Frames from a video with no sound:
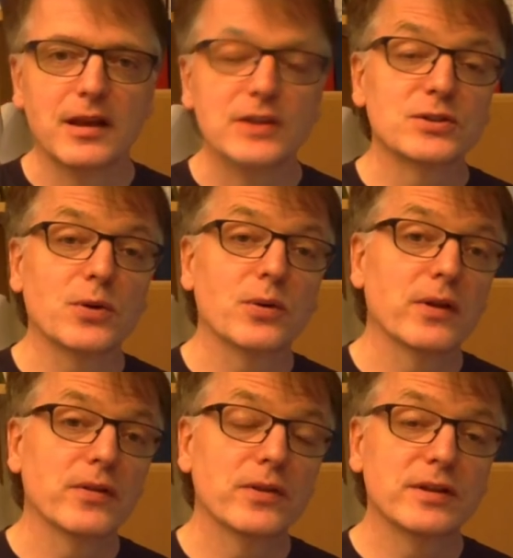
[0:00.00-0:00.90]
So
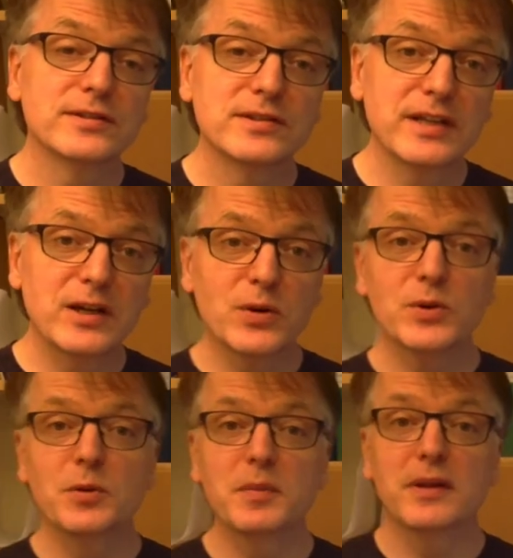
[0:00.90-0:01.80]
the zero
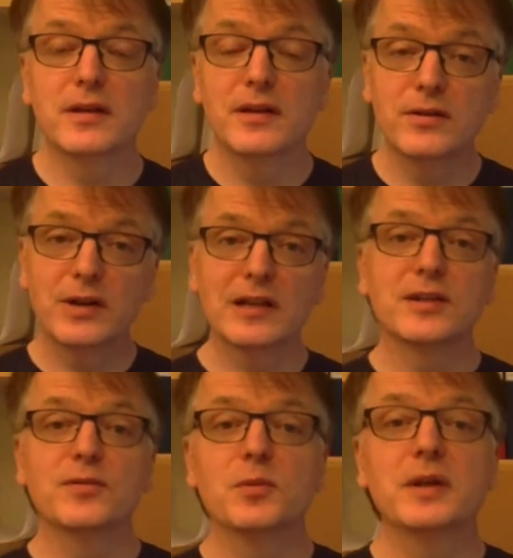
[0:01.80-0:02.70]

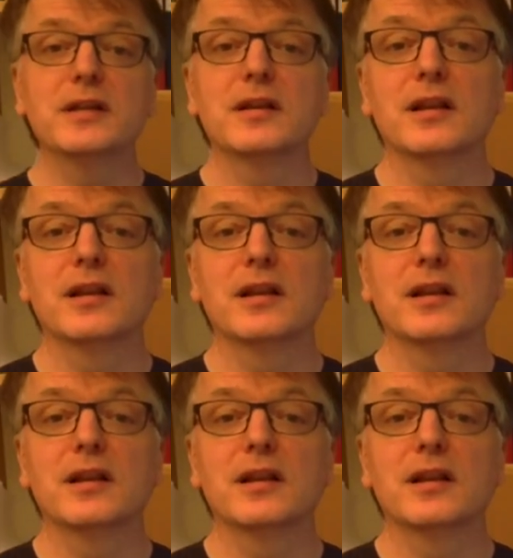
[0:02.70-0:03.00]
relative humidity